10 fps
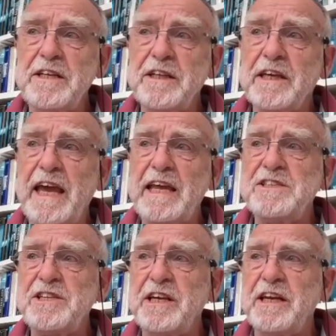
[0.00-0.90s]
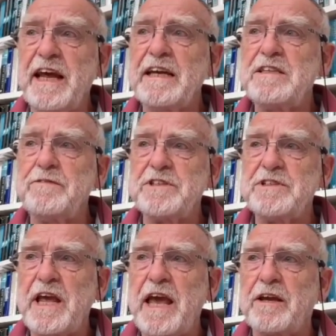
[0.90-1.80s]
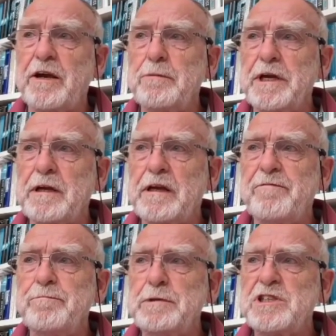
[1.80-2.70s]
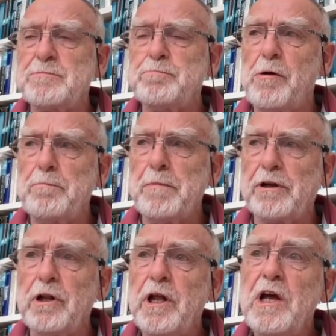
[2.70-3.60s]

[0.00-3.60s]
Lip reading: the Keynesian activist economic governance model